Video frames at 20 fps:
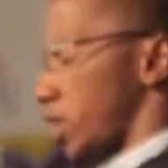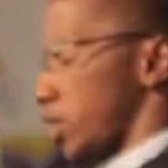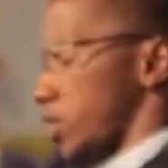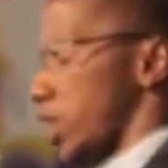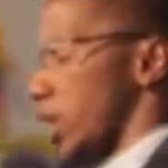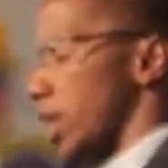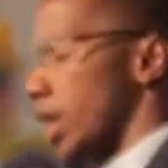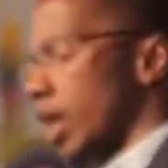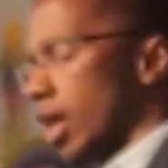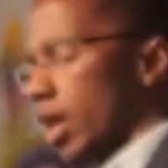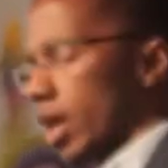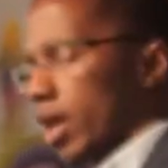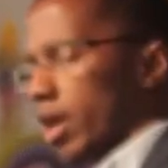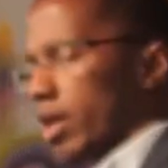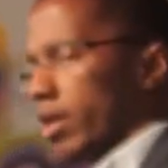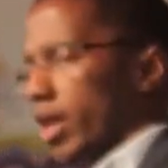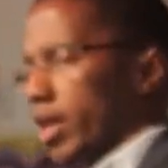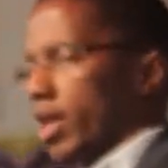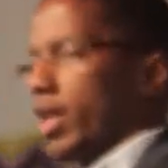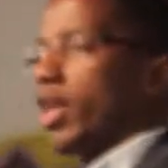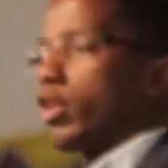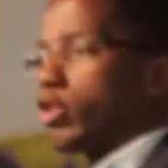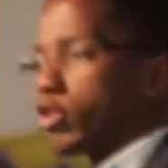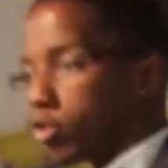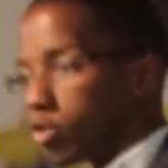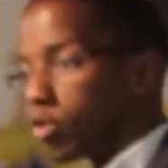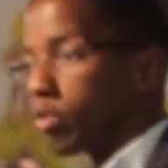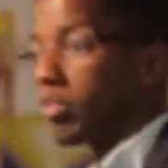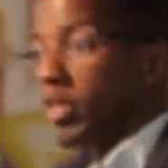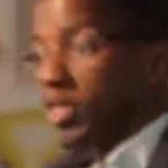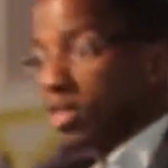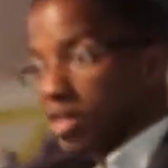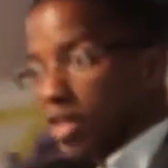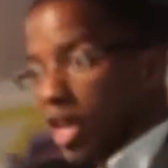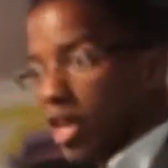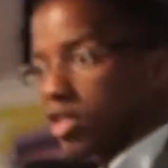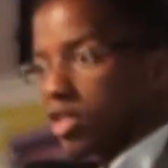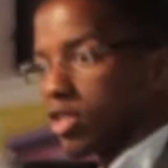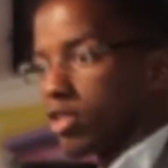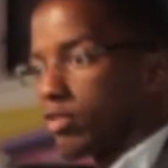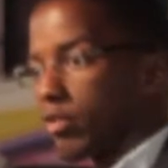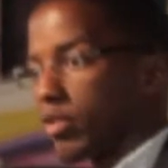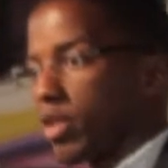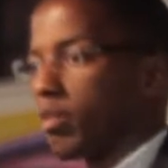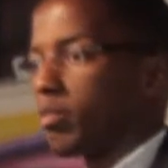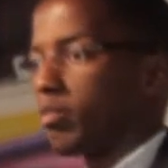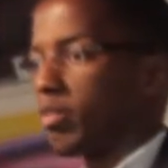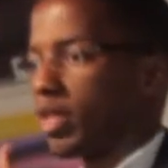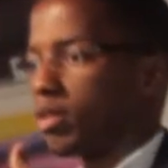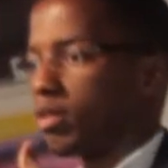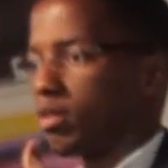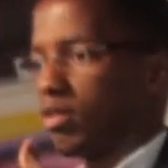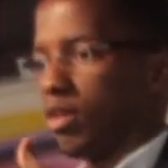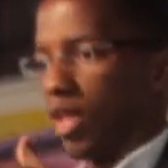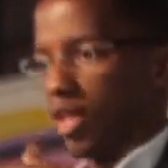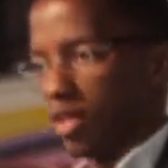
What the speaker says: etc. Right? And I do presentations for them, but